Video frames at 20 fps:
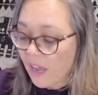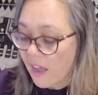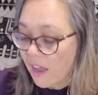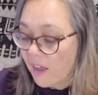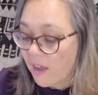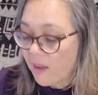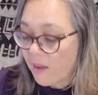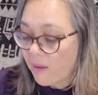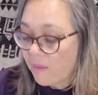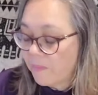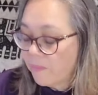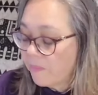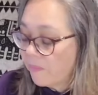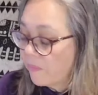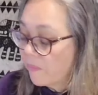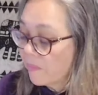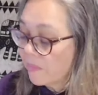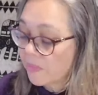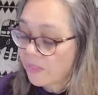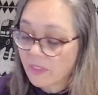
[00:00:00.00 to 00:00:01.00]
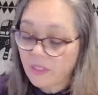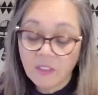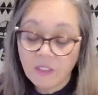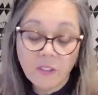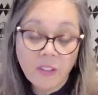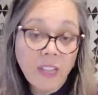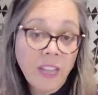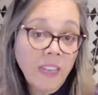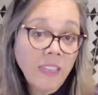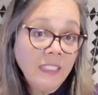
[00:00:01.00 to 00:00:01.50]

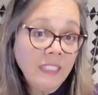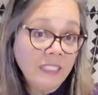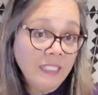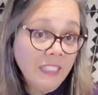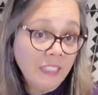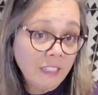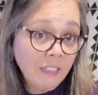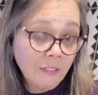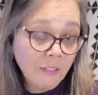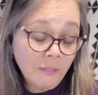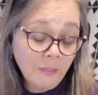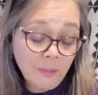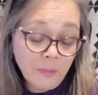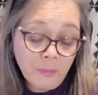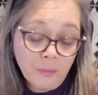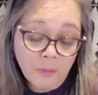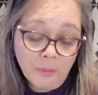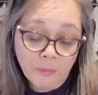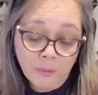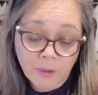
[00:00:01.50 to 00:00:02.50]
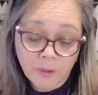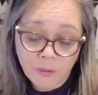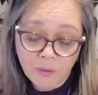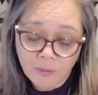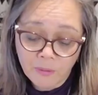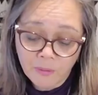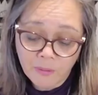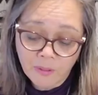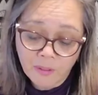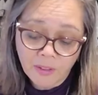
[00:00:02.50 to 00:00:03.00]
You can continue to flip
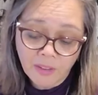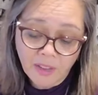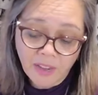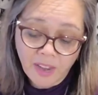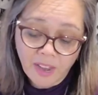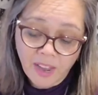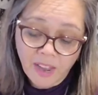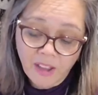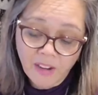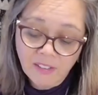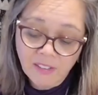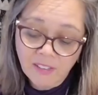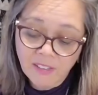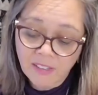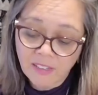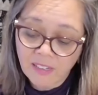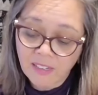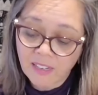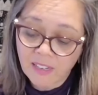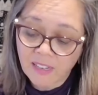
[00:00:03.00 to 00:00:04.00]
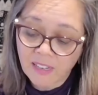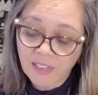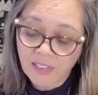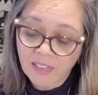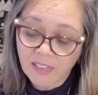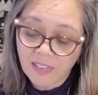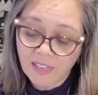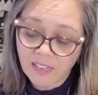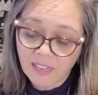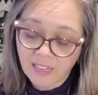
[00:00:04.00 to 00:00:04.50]
through and see
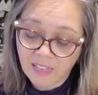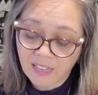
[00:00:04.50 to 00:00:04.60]
like